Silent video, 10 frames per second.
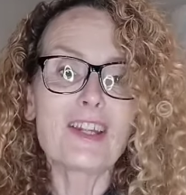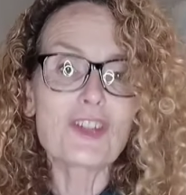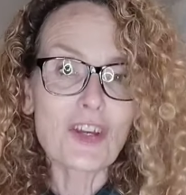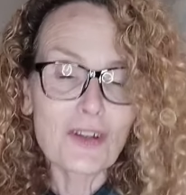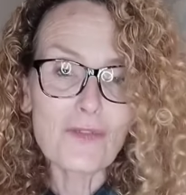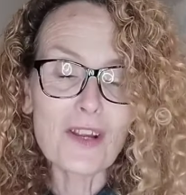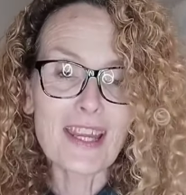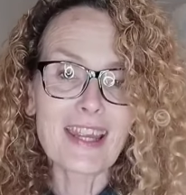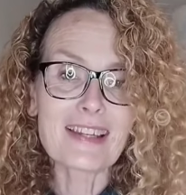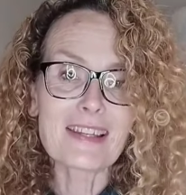Don't
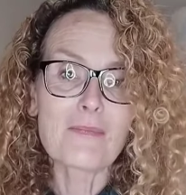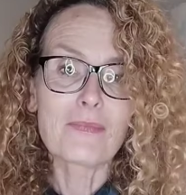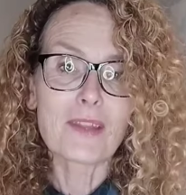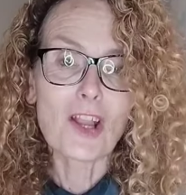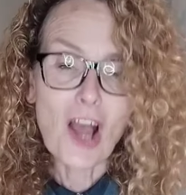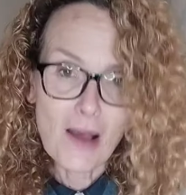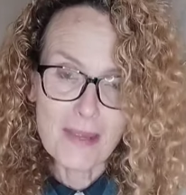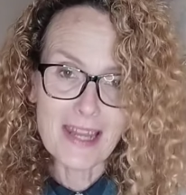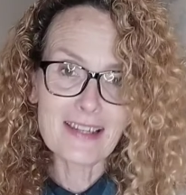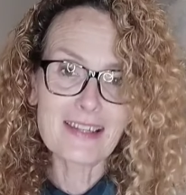forget,
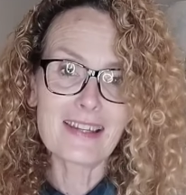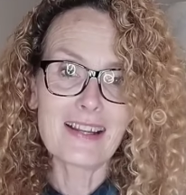comment,